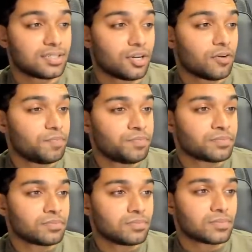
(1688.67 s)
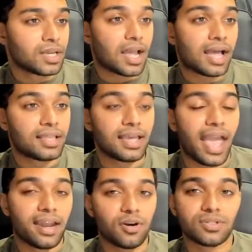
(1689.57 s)
you know? Like, I think
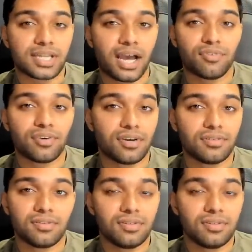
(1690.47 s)
Eno is kind of a